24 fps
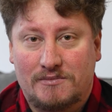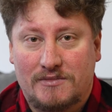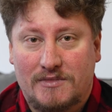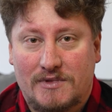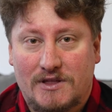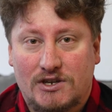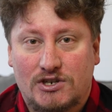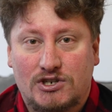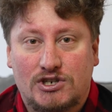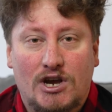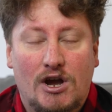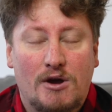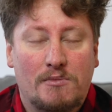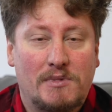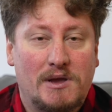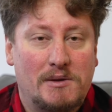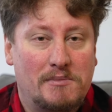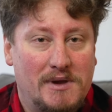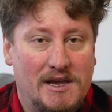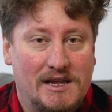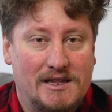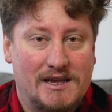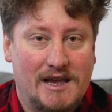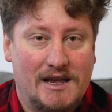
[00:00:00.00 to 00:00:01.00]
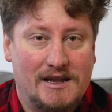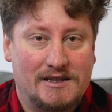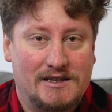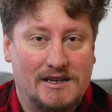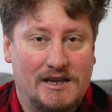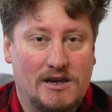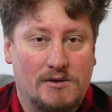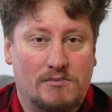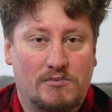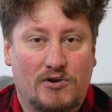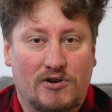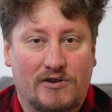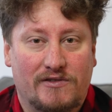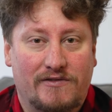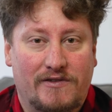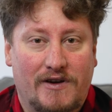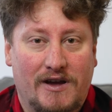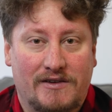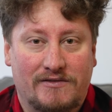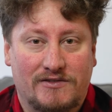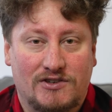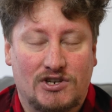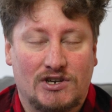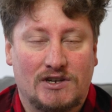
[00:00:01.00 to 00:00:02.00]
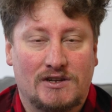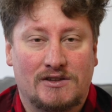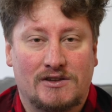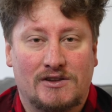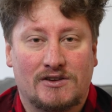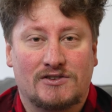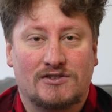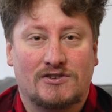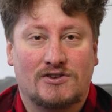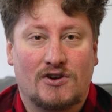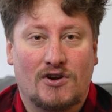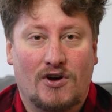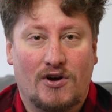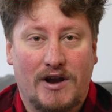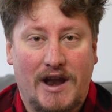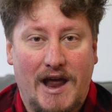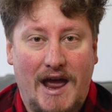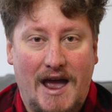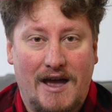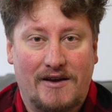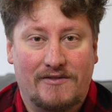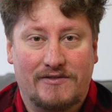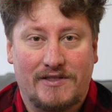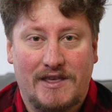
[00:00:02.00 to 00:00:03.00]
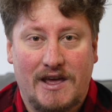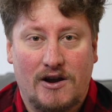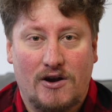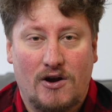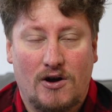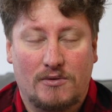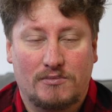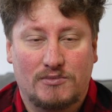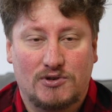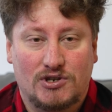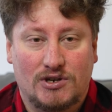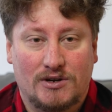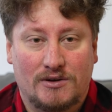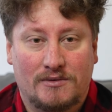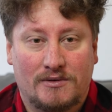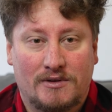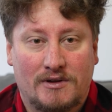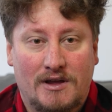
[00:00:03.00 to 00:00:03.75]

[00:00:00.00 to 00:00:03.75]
The Xiaomi Mi 10T Pro 5G does not have that option.